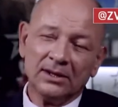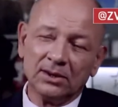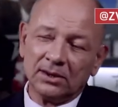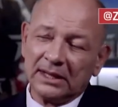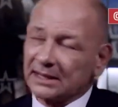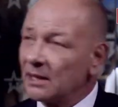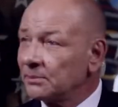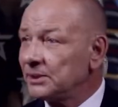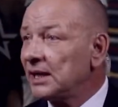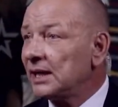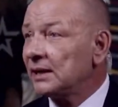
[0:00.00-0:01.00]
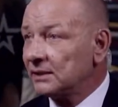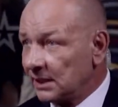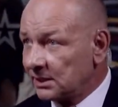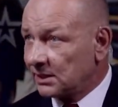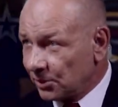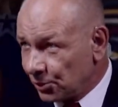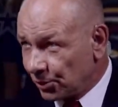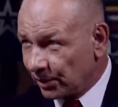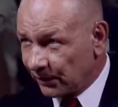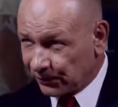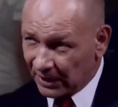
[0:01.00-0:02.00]
There is actually the second
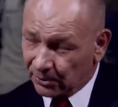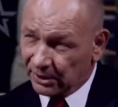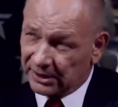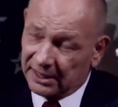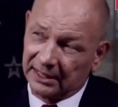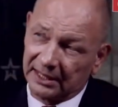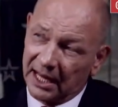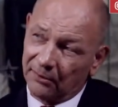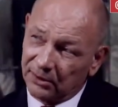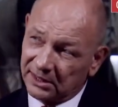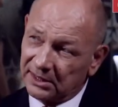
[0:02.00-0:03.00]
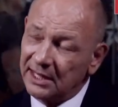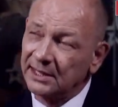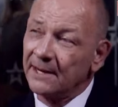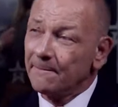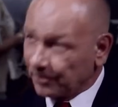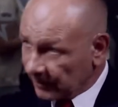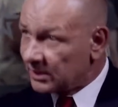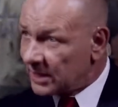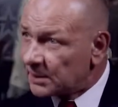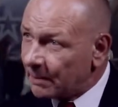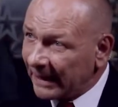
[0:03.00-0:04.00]
stand. Well, this one is
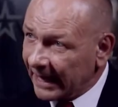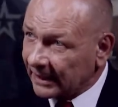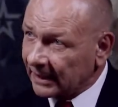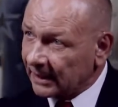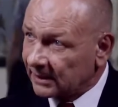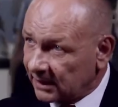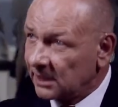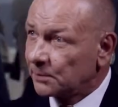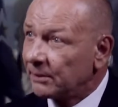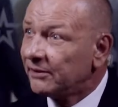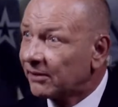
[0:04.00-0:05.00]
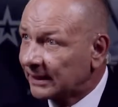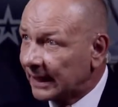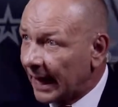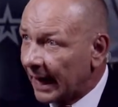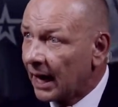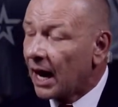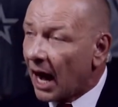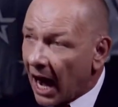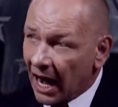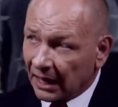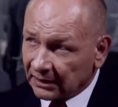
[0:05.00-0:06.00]
clear, drives. What about the second
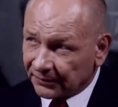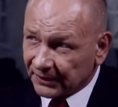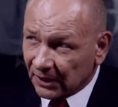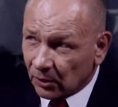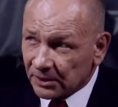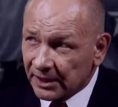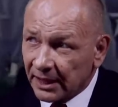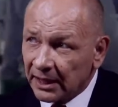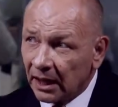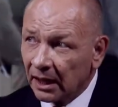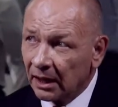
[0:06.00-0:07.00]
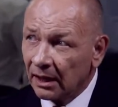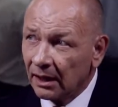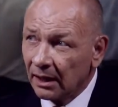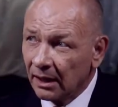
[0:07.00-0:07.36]
one? We have a